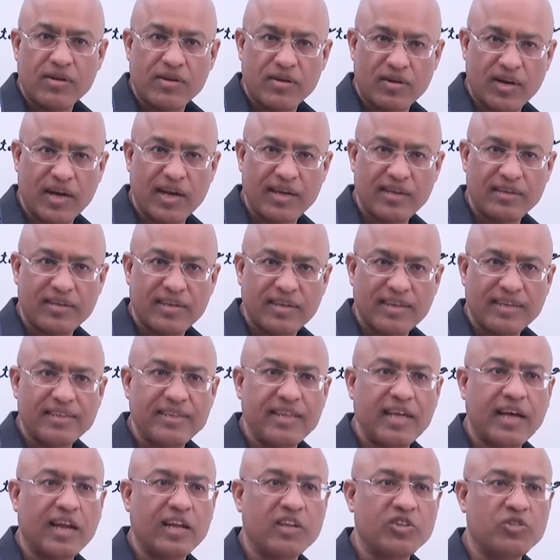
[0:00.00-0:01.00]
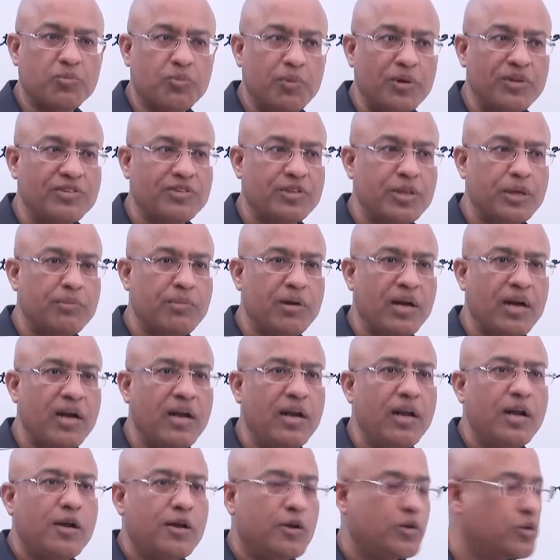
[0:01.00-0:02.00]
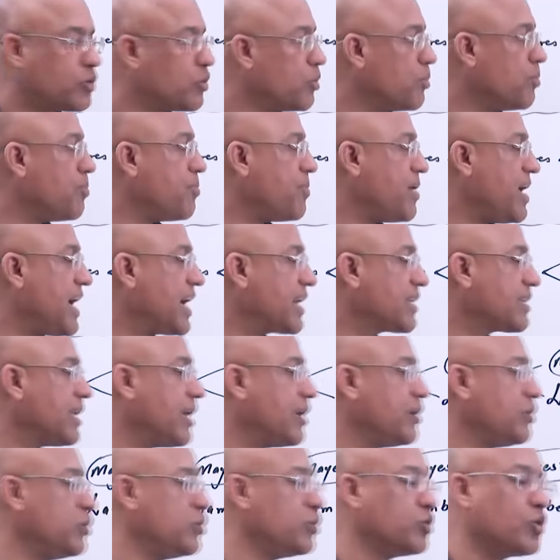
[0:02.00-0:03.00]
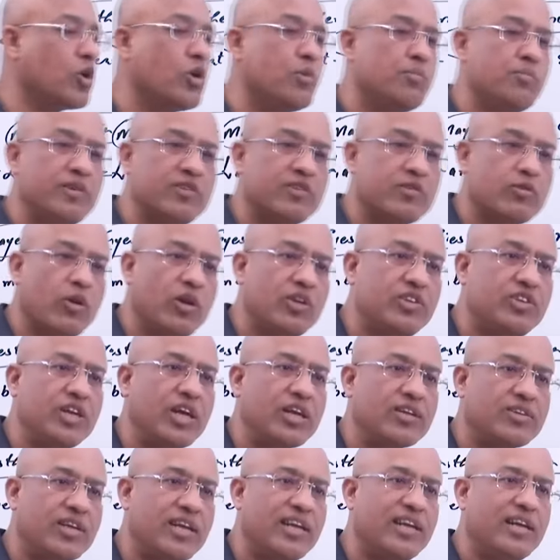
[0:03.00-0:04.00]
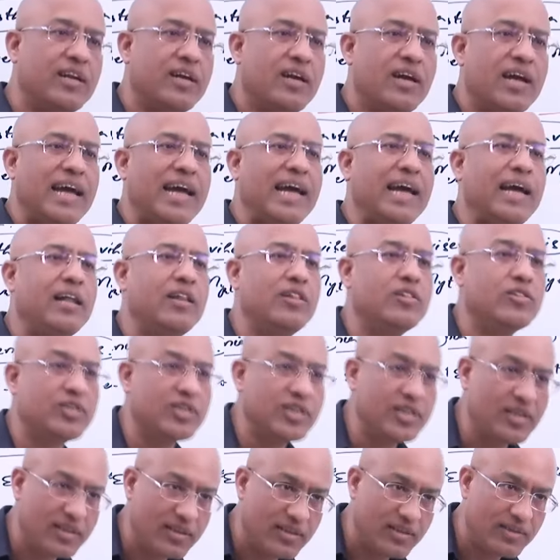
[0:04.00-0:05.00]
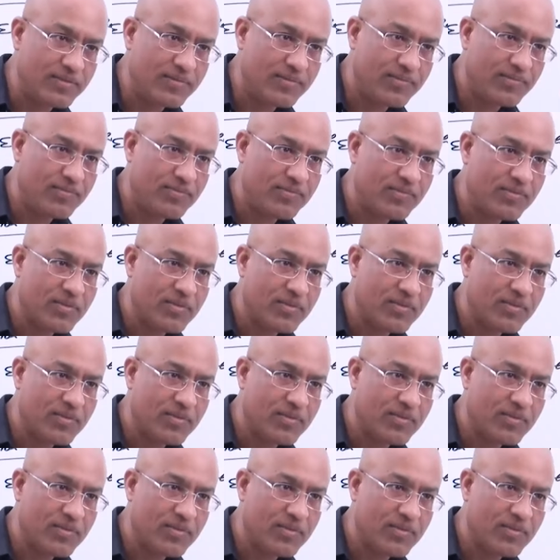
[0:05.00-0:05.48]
right? They are responsible to make the neuromuscular junction healthy.